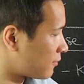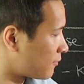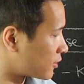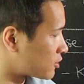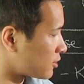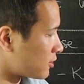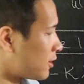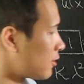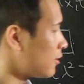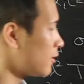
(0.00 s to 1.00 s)
function
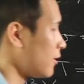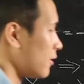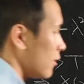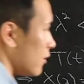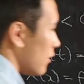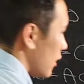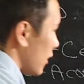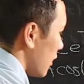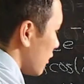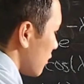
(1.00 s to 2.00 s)
here.
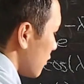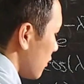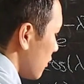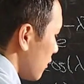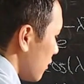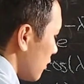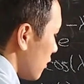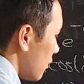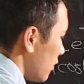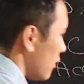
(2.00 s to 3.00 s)
And
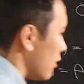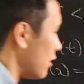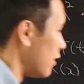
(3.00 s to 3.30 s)
if